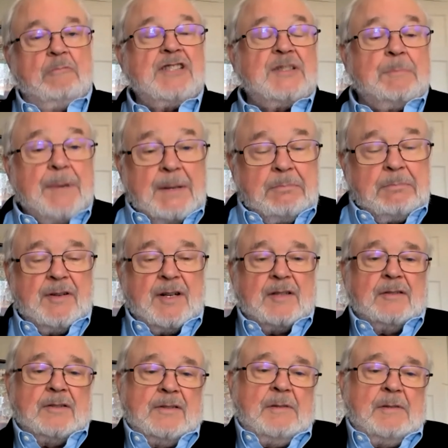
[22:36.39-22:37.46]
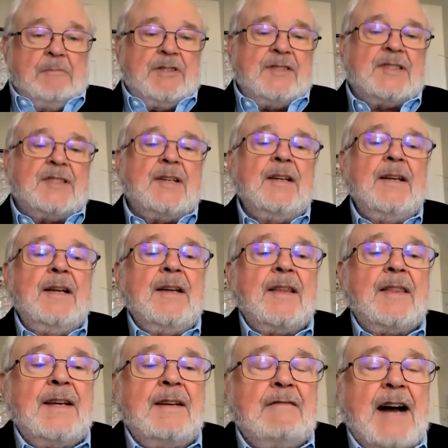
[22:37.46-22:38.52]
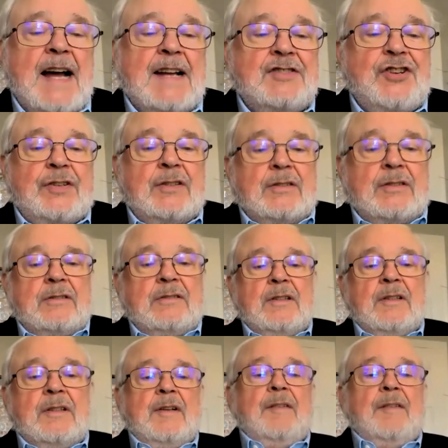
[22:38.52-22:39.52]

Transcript: It was biblical, it was theological,